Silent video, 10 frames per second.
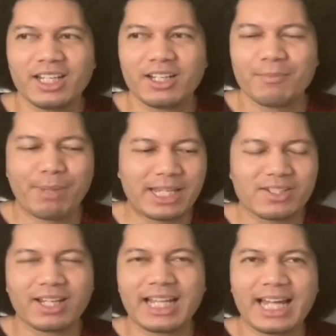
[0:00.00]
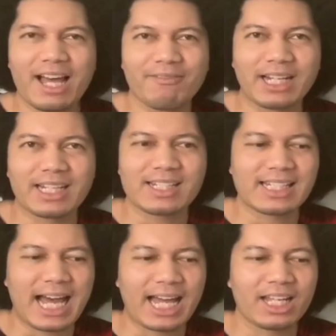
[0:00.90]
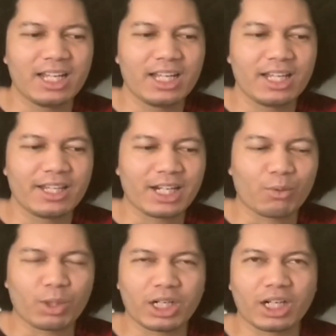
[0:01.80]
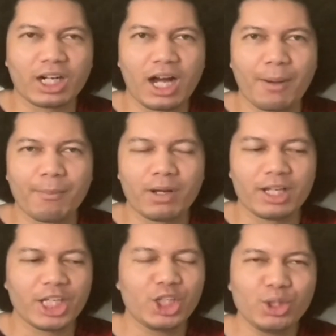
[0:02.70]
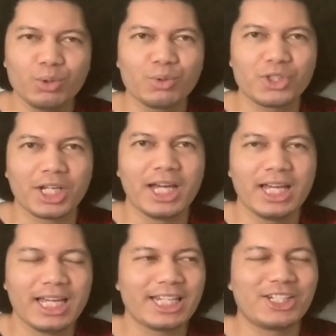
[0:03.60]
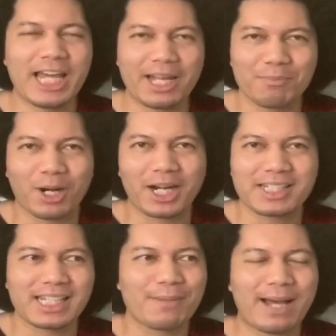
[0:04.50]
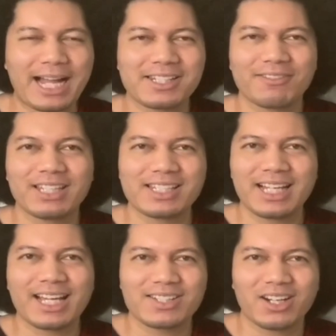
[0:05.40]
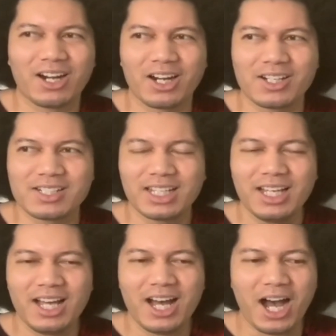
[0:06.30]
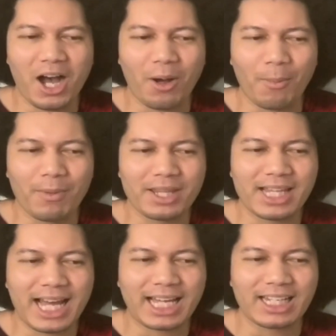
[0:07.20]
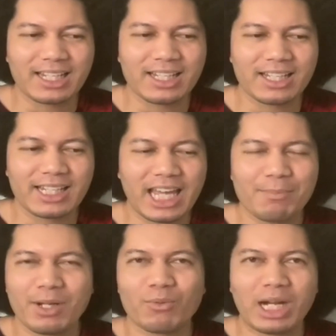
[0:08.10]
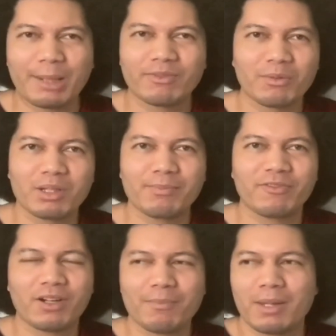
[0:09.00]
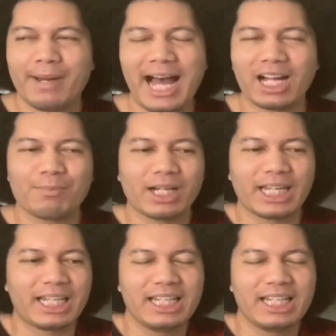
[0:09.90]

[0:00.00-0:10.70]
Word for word: based on that evidence, that there were huge dent marks on the backs of these guys' cars, that they had been rammed from the back, but